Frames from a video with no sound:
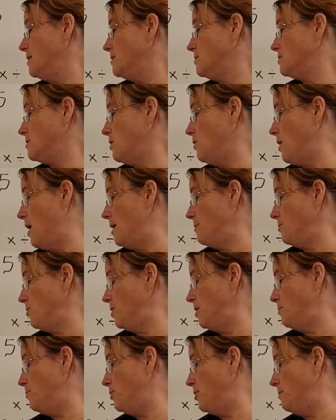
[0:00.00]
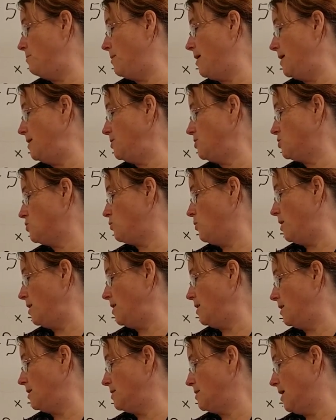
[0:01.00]
So I'm going to put minus
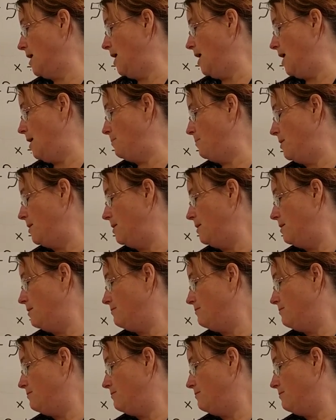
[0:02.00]
20 on top,